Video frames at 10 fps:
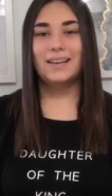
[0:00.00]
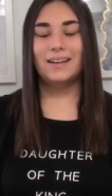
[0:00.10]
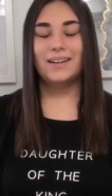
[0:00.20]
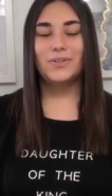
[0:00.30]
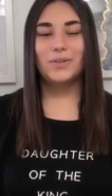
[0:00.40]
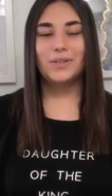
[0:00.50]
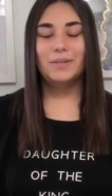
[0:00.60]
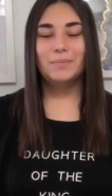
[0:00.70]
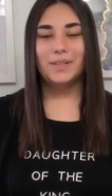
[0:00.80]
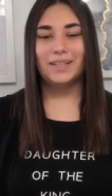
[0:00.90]
And I truly
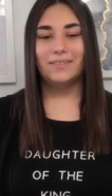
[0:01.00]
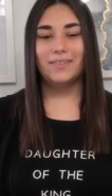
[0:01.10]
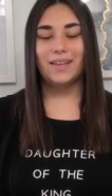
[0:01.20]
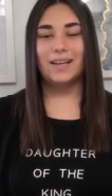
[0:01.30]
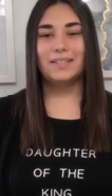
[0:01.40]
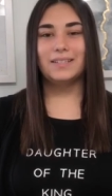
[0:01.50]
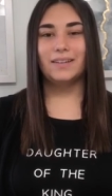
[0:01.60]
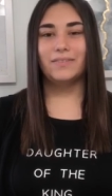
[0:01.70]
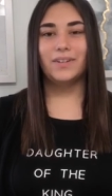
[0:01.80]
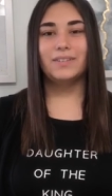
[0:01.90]
believe that
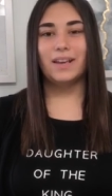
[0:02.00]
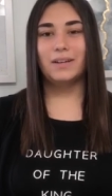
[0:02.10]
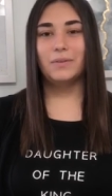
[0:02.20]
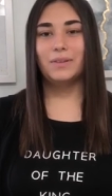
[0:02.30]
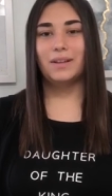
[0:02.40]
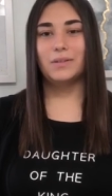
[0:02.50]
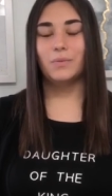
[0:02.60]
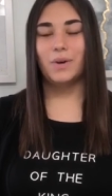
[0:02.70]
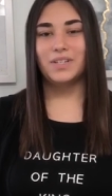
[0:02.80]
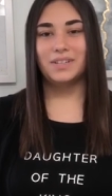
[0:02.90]
if there's anyone that is
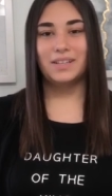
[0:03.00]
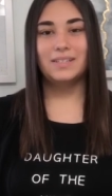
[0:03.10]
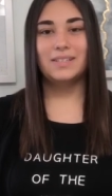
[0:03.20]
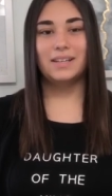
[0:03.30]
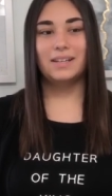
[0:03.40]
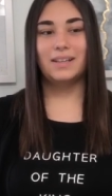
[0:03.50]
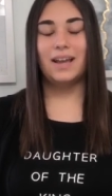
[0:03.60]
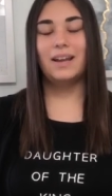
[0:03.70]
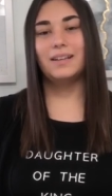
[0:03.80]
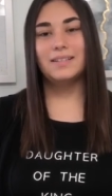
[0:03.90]
watching this and
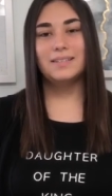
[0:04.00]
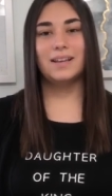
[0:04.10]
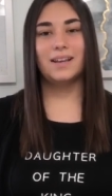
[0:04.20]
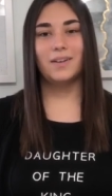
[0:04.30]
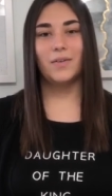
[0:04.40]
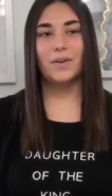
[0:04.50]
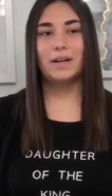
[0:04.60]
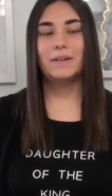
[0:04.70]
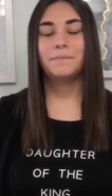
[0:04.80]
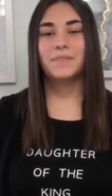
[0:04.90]
that is sick
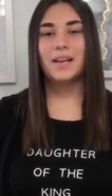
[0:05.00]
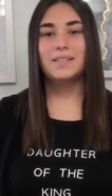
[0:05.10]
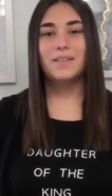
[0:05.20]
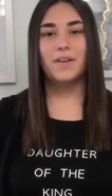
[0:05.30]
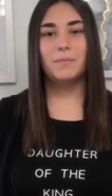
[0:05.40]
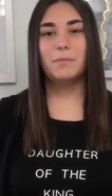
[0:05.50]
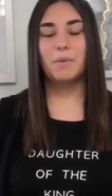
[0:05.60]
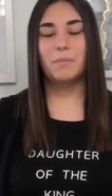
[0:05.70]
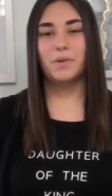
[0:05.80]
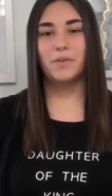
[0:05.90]
or has a family
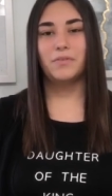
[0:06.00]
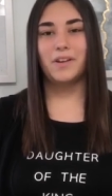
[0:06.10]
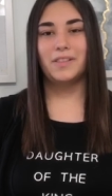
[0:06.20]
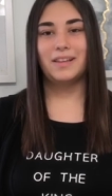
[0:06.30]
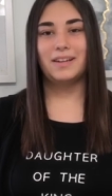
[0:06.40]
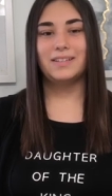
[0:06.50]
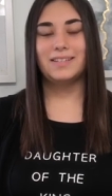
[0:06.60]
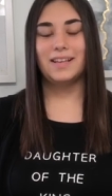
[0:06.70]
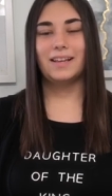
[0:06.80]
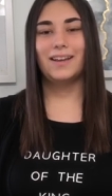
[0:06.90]
member or friend that is
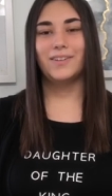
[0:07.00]
sick,